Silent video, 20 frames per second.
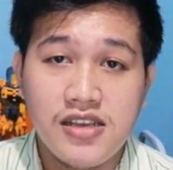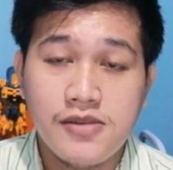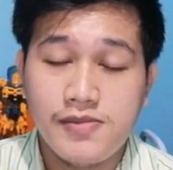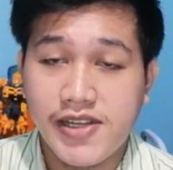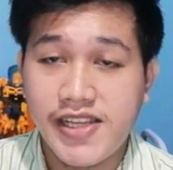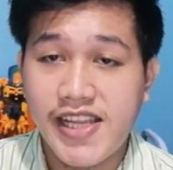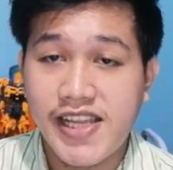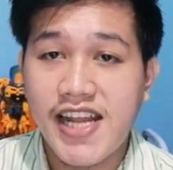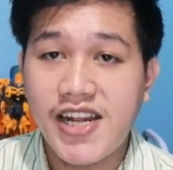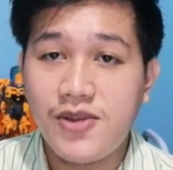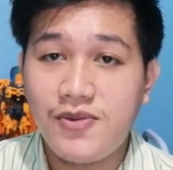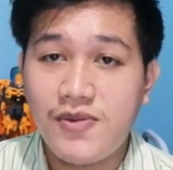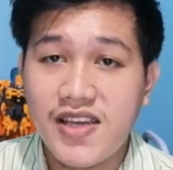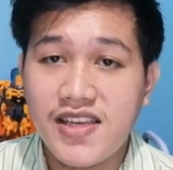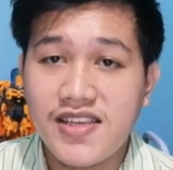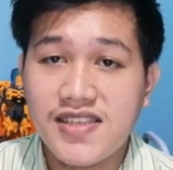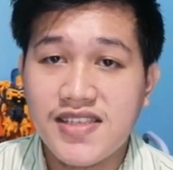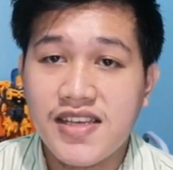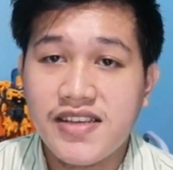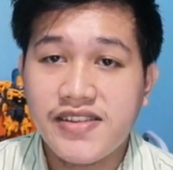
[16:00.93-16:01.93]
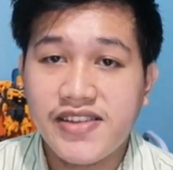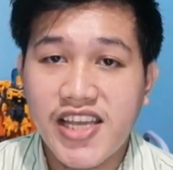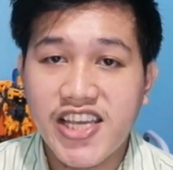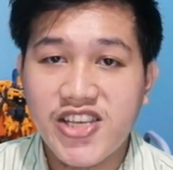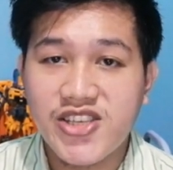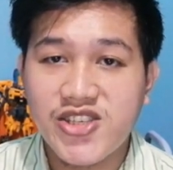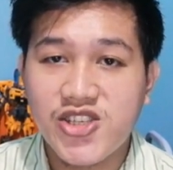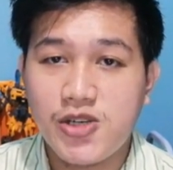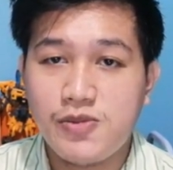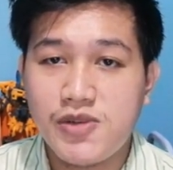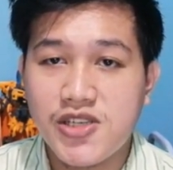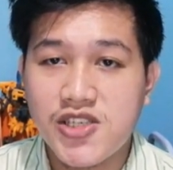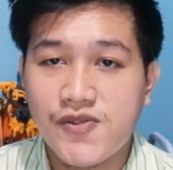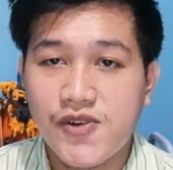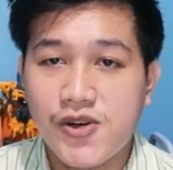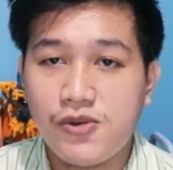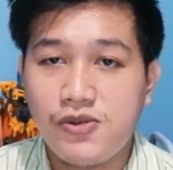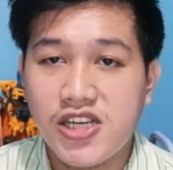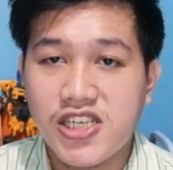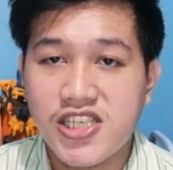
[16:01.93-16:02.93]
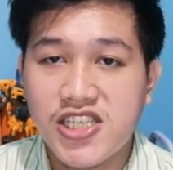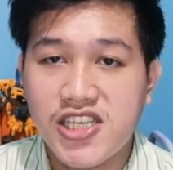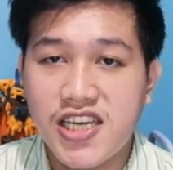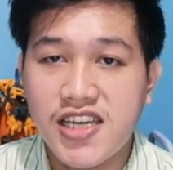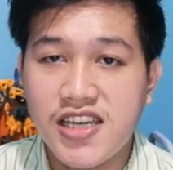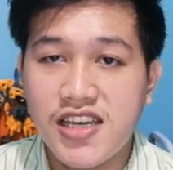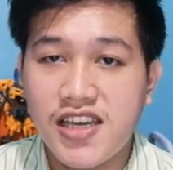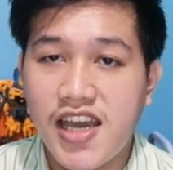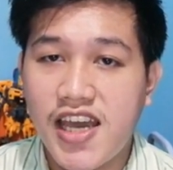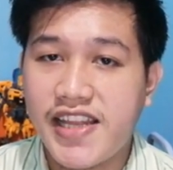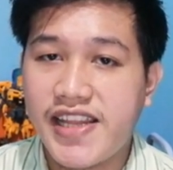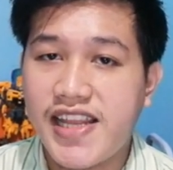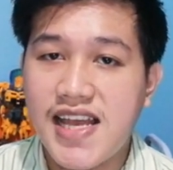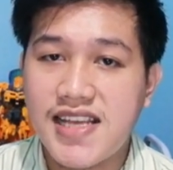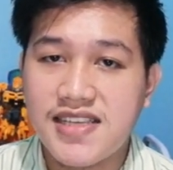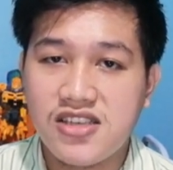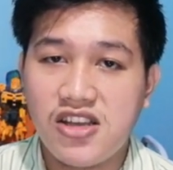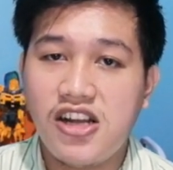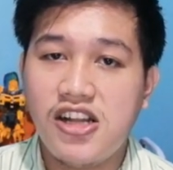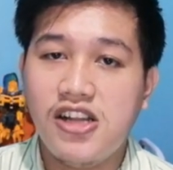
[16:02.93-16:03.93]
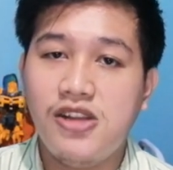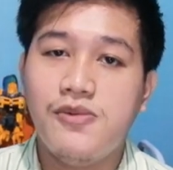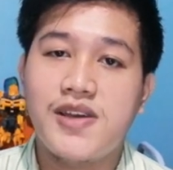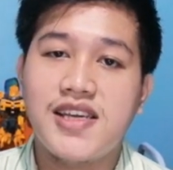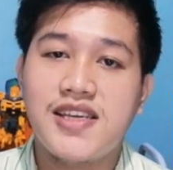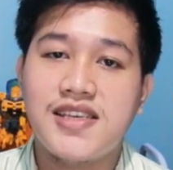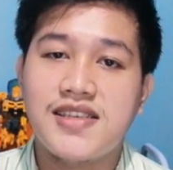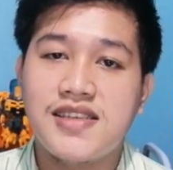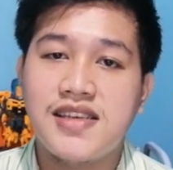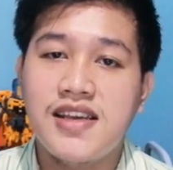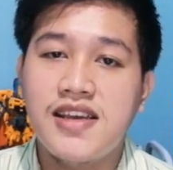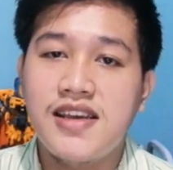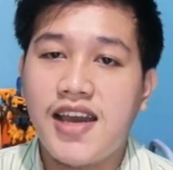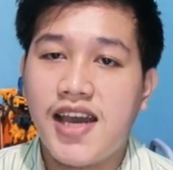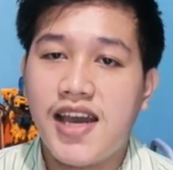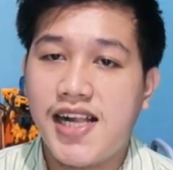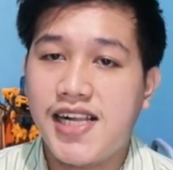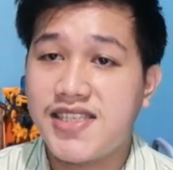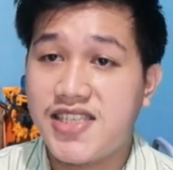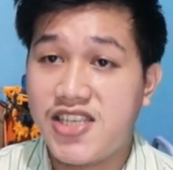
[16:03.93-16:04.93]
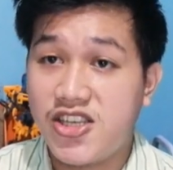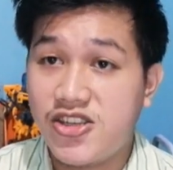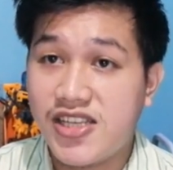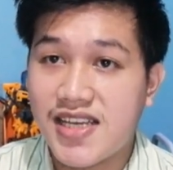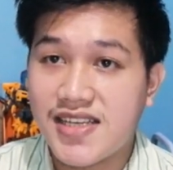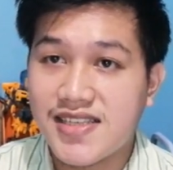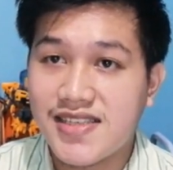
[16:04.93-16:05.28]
But anyways, thank you so much for watching, and as always, I'll see you next